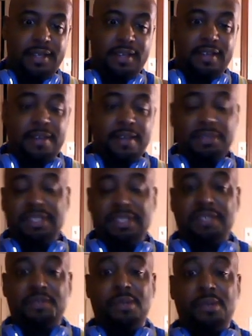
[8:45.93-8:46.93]
Um,
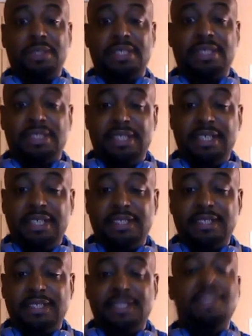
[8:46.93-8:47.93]

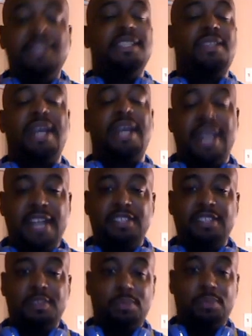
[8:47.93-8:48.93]
it's just how it
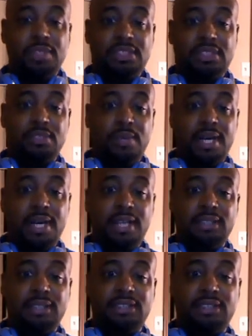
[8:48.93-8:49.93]
is.
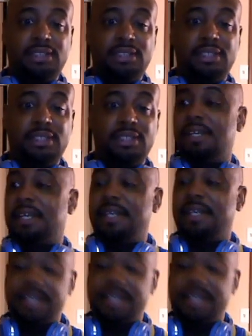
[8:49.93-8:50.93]
I'm just looking
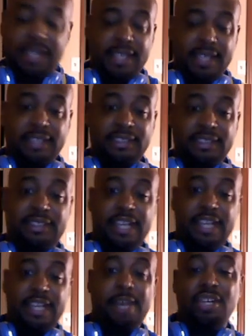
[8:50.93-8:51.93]
forward to the season
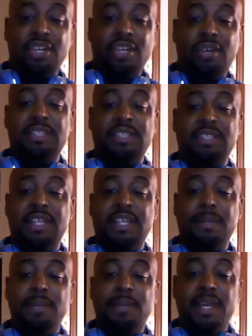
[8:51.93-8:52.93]
so I can have some
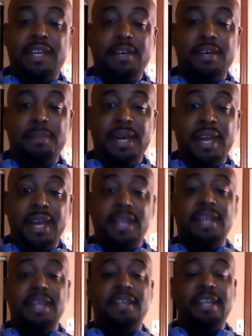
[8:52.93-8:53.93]
sports to
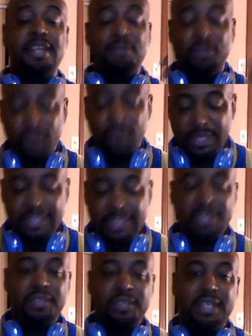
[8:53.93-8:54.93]
watch. And
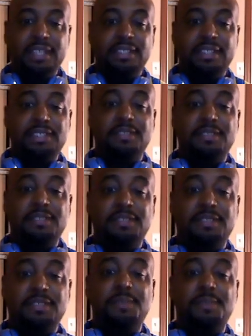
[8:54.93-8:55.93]
then it just tied
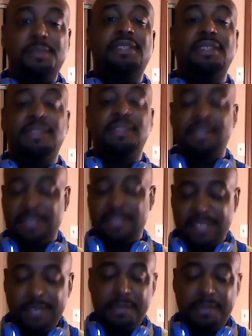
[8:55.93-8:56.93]
me over to the
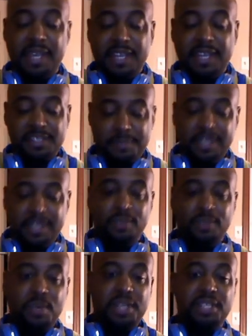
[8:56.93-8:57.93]
NBA comeback.
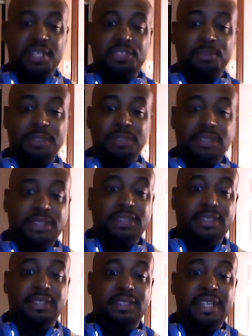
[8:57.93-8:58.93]
Then we really
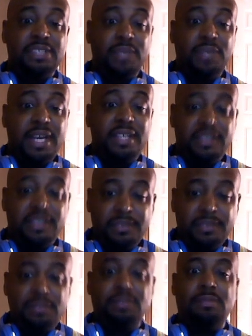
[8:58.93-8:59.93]
gonna get into some
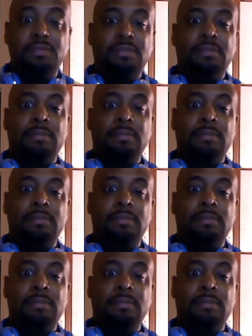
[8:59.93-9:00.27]
sports.